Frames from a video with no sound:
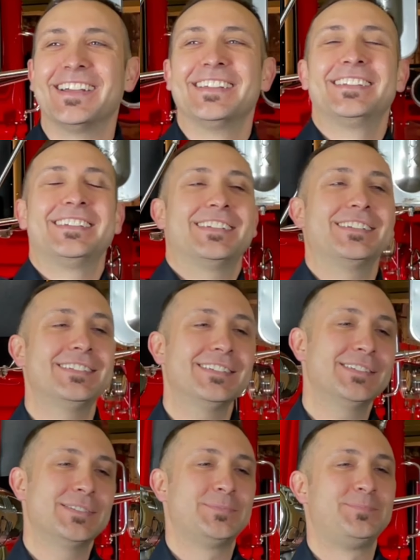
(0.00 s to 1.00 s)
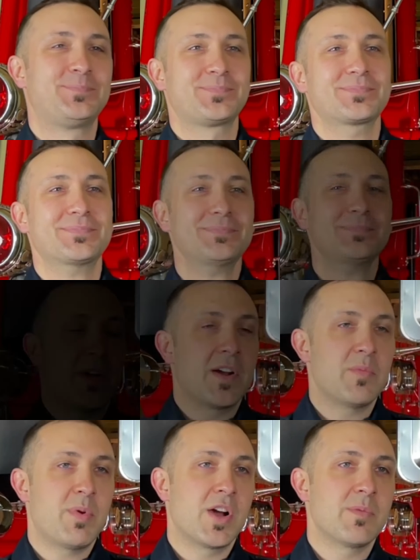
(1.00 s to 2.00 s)
Station 2. I've been with
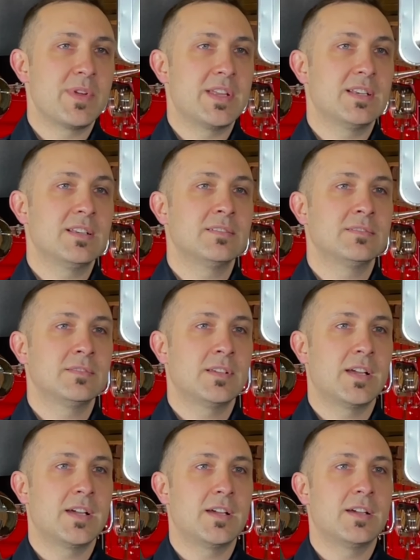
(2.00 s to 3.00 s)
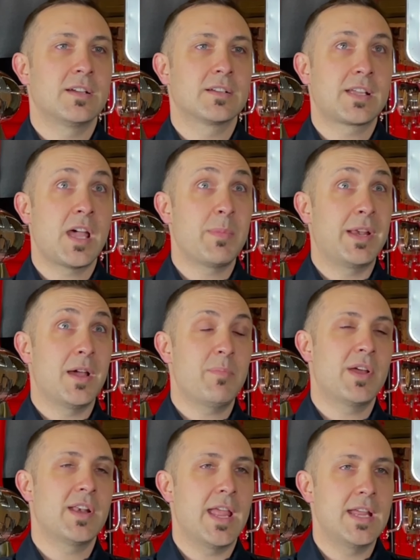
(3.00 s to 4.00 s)
Tacoma Fire Department uh,
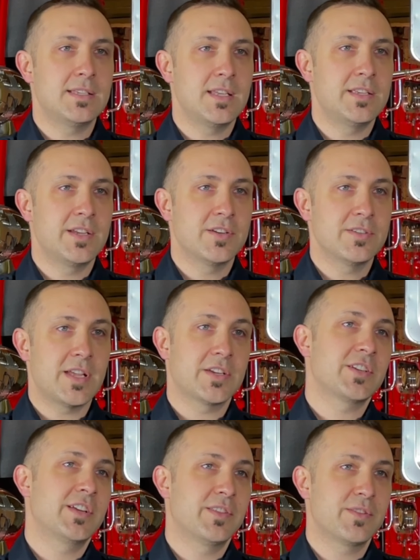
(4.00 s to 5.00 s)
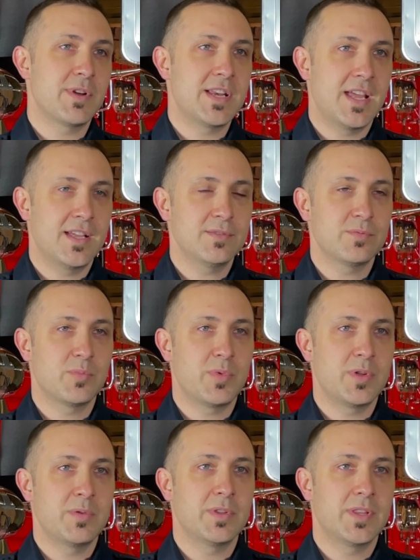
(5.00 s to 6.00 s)
coming up on 18 years. Actually, in three days
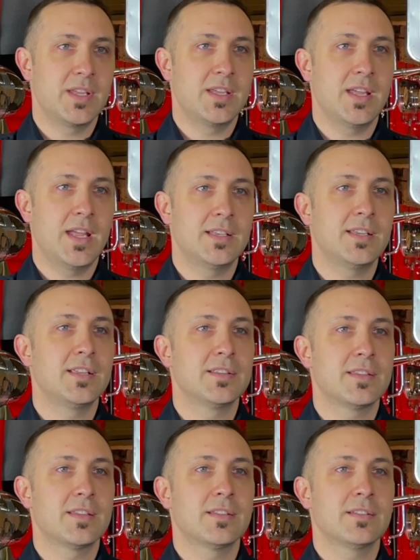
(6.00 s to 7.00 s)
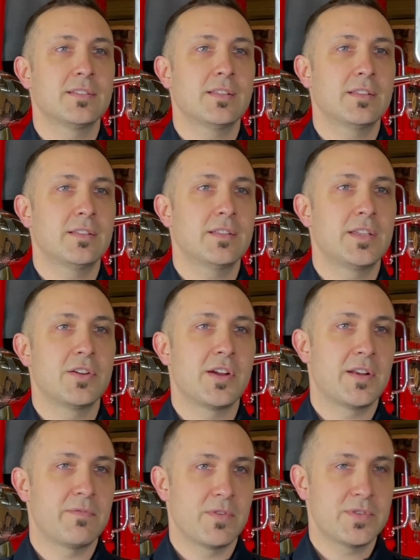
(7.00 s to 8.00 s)
will be the 18th year